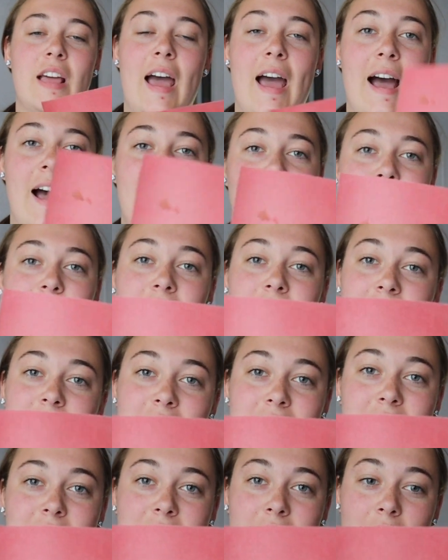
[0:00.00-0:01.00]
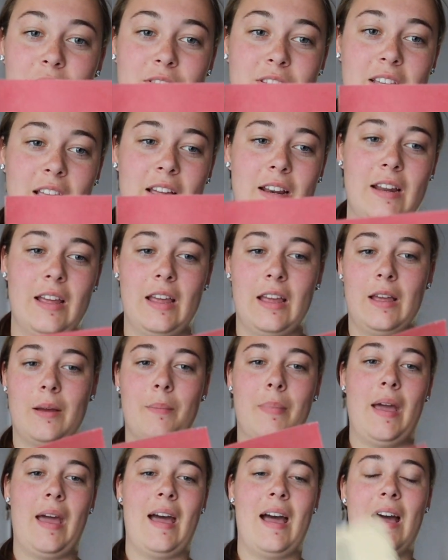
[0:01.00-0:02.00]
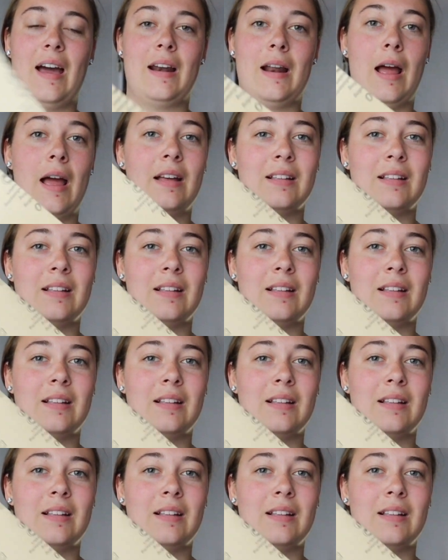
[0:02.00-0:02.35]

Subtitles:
have this scuff sanding pad.